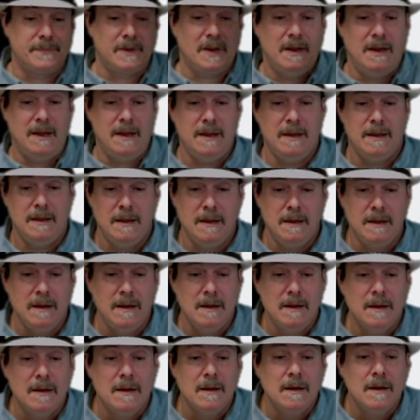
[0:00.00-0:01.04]
Okay?
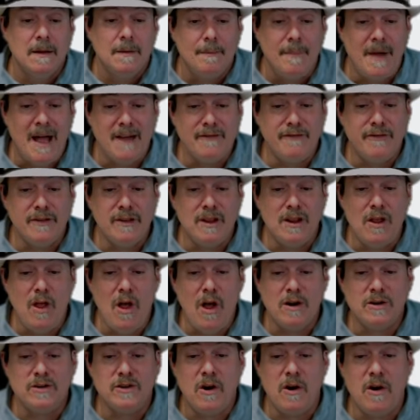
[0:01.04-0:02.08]
Buy for the
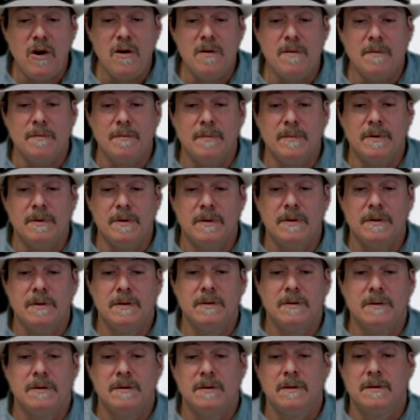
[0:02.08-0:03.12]
long term
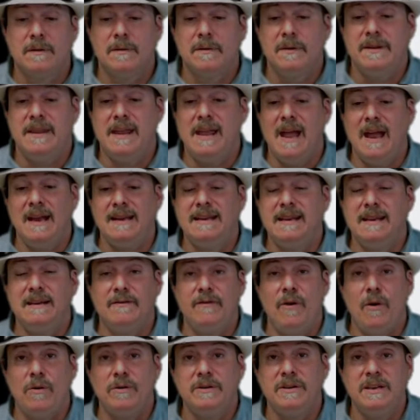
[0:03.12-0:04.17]
with the idea
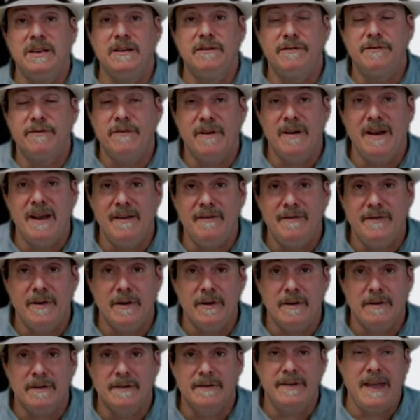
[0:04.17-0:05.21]
of holding it
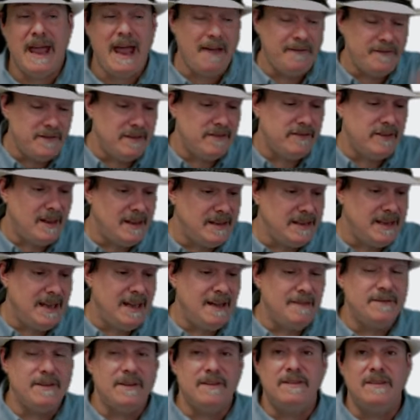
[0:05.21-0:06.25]
forever. If you have to sell it, you
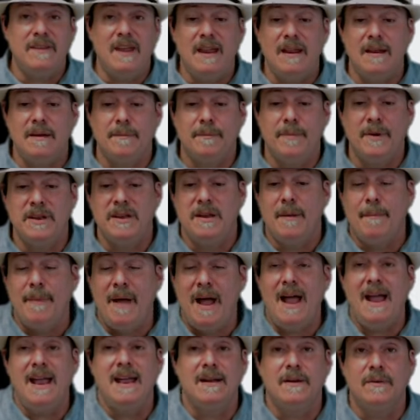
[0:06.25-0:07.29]
have to sell it, but you
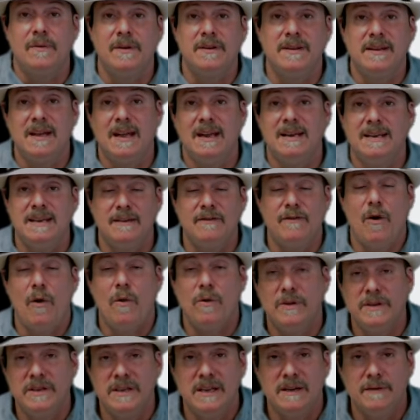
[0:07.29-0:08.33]
buy it with the idea of
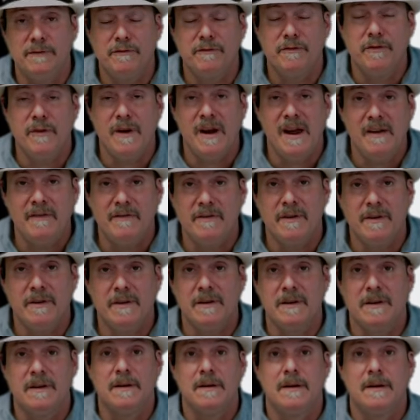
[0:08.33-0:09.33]
holding it forever.